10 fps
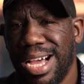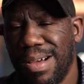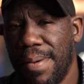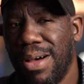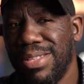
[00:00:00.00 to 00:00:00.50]

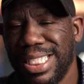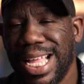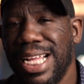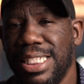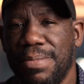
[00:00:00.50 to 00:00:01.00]
about
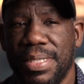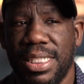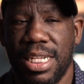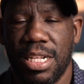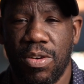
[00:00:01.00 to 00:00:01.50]

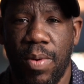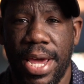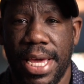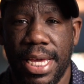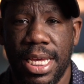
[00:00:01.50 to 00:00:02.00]
90% of the
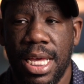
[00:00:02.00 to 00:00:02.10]
way